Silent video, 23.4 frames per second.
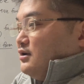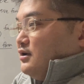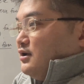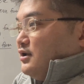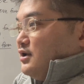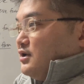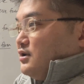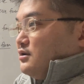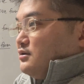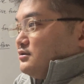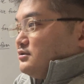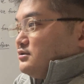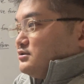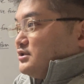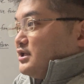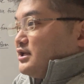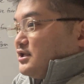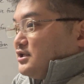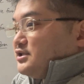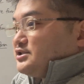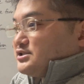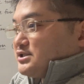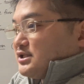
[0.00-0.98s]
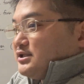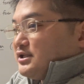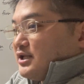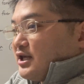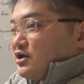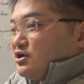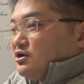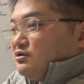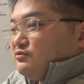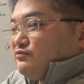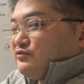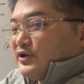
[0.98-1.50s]
it's an
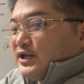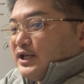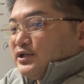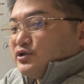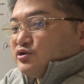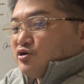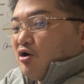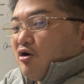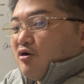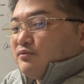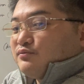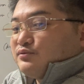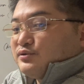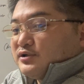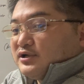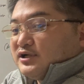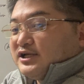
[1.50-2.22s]
equivalent of